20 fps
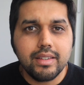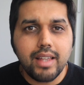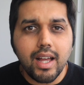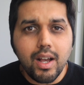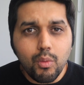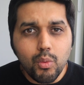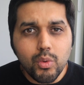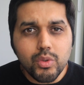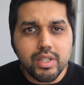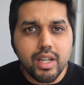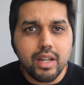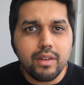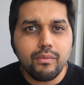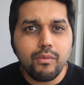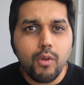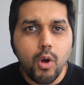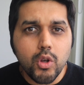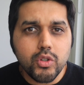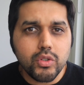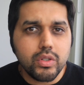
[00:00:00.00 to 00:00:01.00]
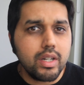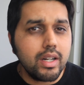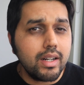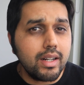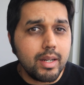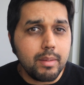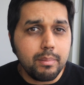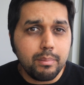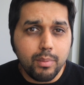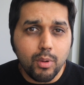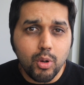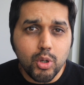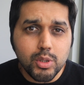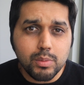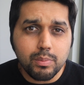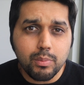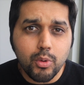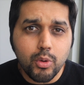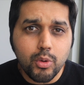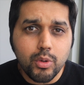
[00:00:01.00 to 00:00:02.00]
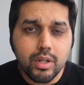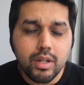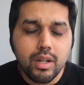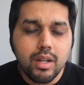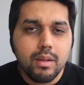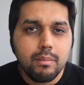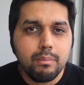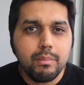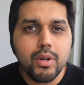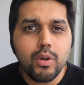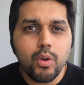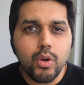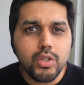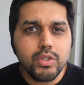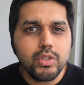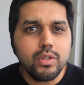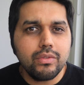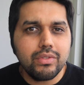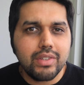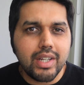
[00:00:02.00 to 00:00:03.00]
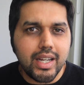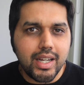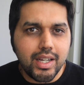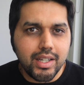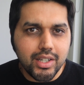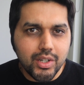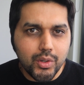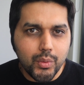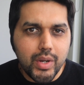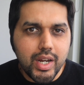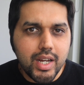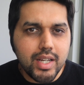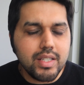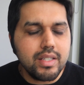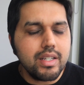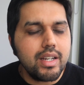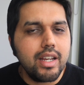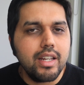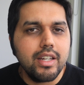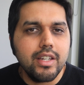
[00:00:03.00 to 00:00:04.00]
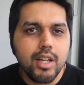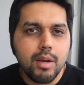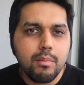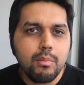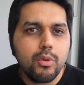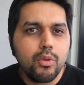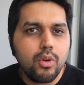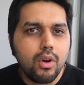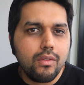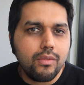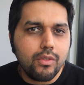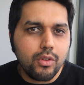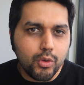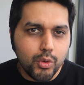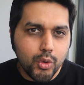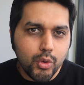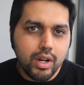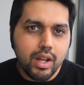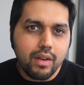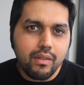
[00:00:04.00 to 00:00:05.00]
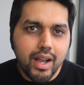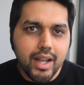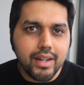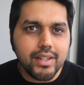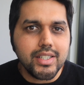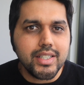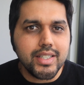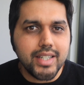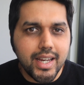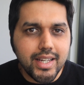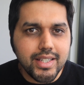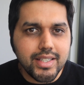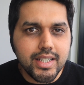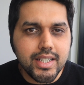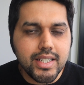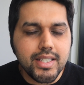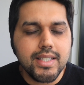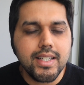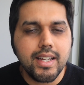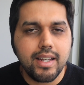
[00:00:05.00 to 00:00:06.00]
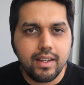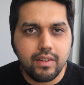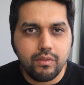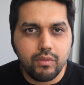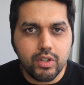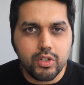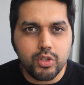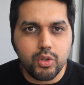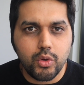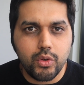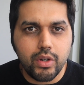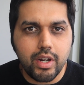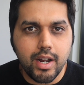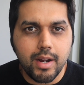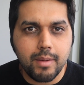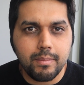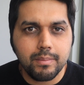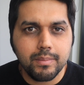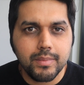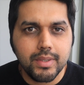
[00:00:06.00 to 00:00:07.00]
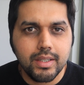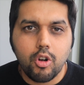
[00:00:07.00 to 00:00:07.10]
That was unfortunately postponed because of the increase in number of coronavirus cases in Victoria.